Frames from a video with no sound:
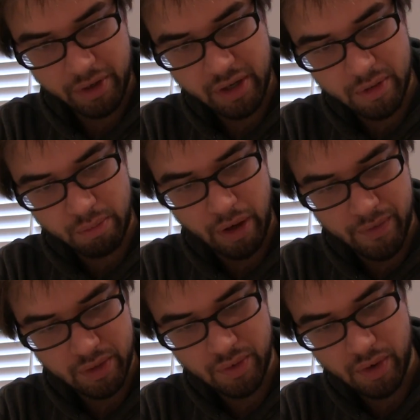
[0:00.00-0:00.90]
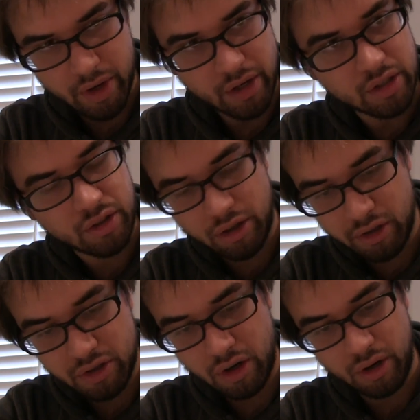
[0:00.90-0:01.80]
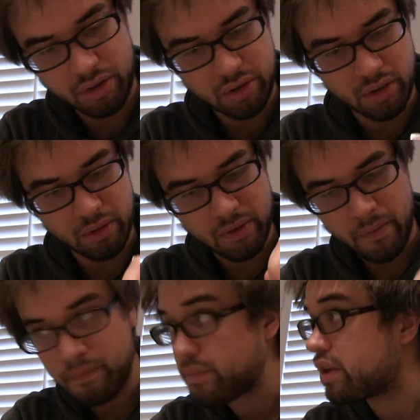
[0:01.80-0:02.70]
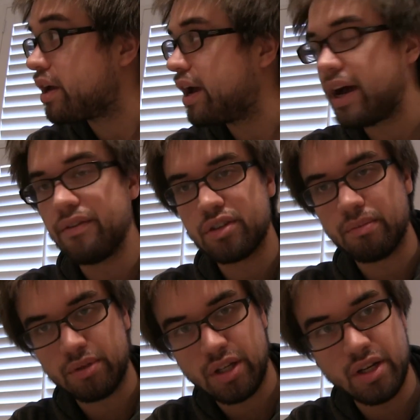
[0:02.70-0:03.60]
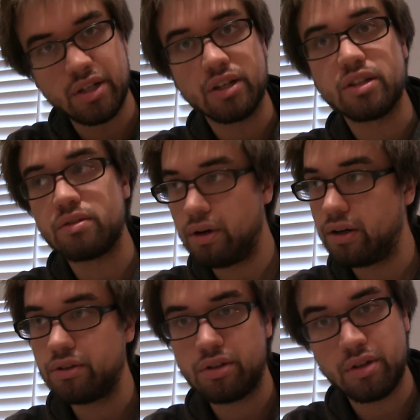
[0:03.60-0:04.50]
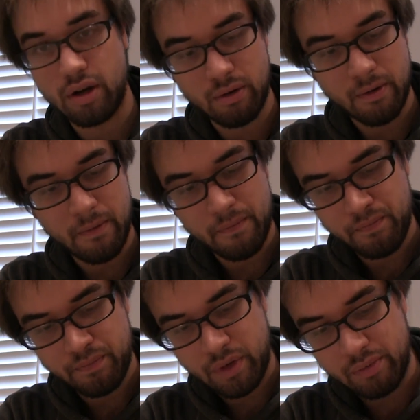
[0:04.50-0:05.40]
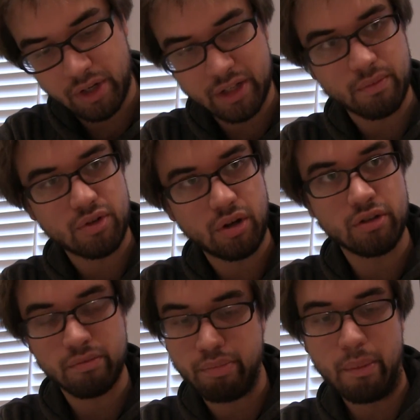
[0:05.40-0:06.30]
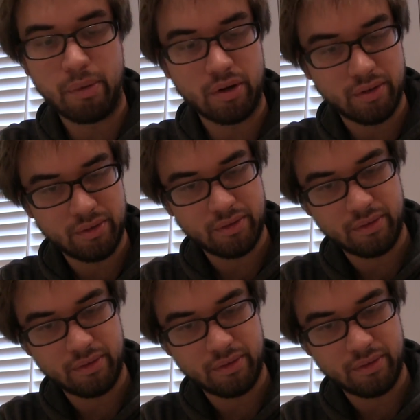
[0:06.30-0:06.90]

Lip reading: when it comes to breakfast food, it doesn't hurt to also have some seasonings as well. So I'm gonna get some salt and some pepper.